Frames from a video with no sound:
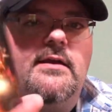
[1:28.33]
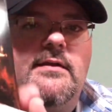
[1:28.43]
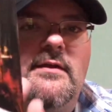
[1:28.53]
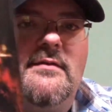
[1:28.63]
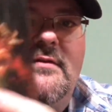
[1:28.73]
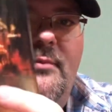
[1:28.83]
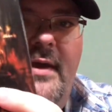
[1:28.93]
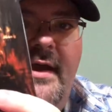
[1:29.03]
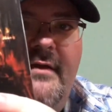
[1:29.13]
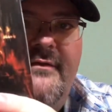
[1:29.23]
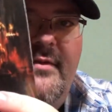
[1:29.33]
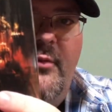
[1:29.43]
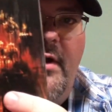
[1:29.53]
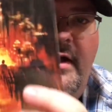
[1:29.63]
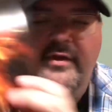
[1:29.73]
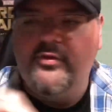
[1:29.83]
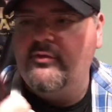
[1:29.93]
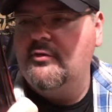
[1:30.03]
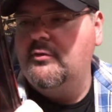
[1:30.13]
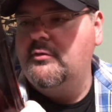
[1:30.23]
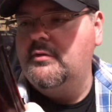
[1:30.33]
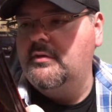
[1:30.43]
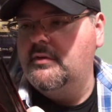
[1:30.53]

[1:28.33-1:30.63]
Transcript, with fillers: There's the back of him walking through